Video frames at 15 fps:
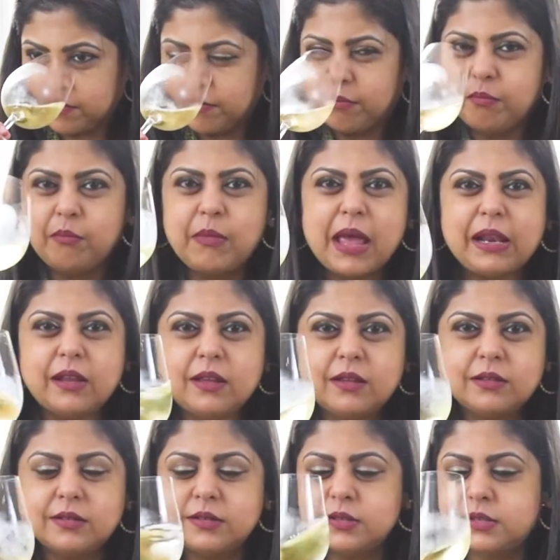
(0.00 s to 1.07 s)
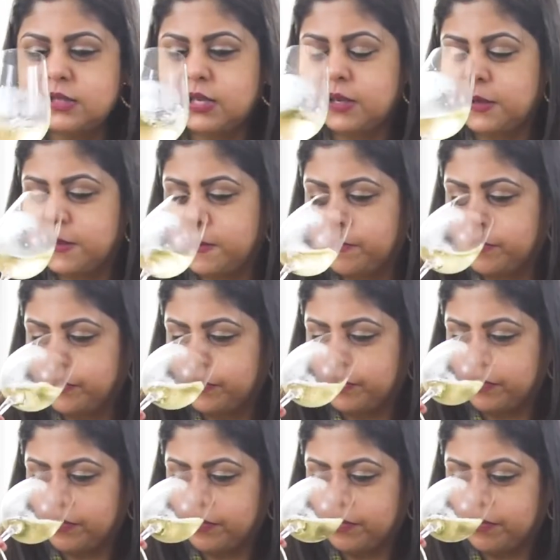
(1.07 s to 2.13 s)
melons,
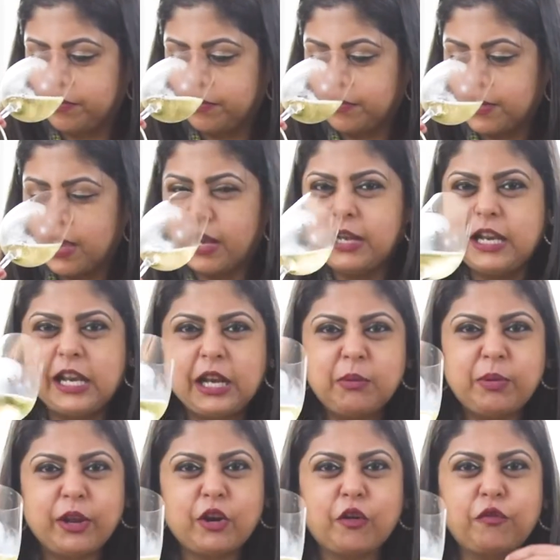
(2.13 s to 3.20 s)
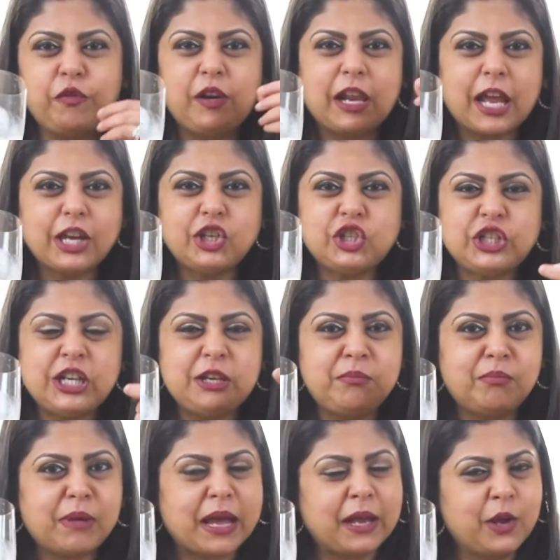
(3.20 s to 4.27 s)
a little bit of lychee,
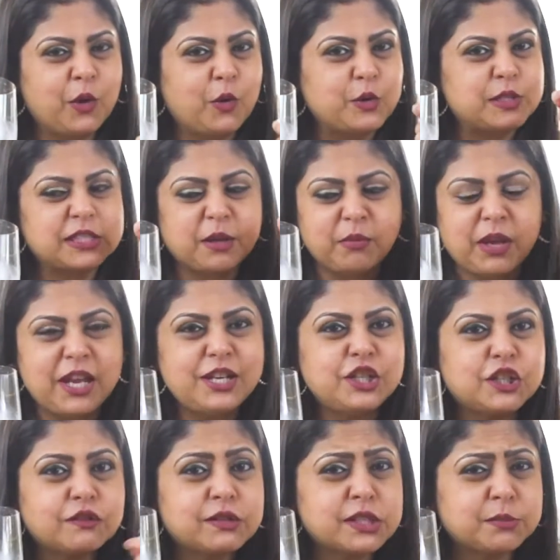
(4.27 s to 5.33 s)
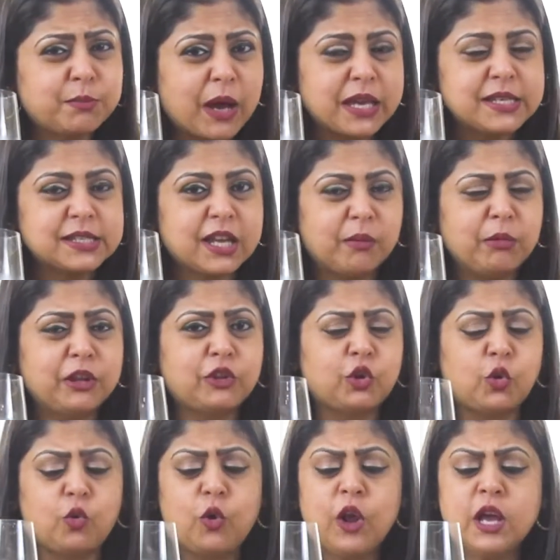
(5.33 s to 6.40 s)
mangoes, some hint of spice coming
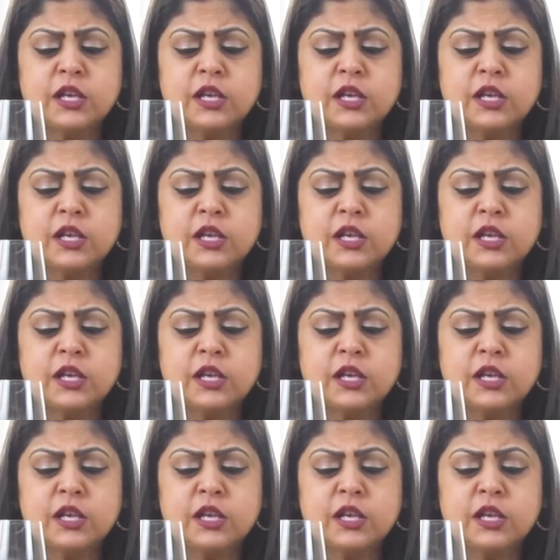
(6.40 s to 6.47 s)
through.